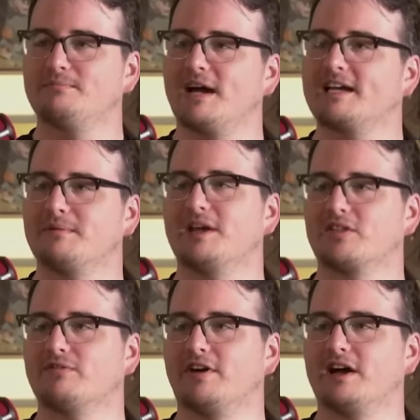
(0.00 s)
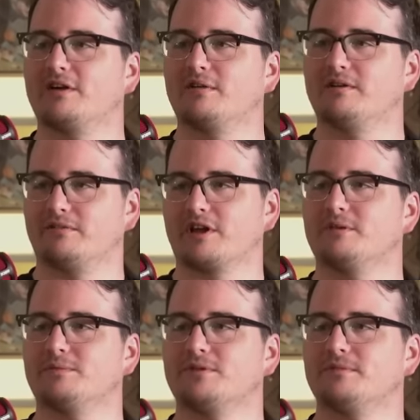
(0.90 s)
i can make the file
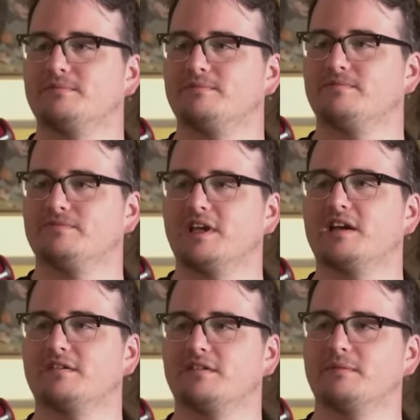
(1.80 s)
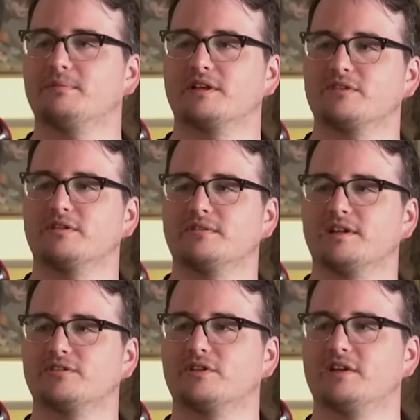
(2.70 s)
available. Yeah, that's yeah, a good idea. Picture.
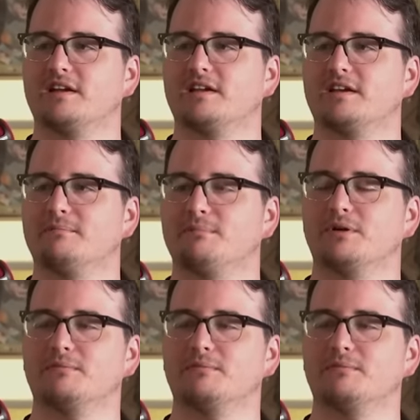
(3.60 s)
That's yeah. a good idea. Like Boom. the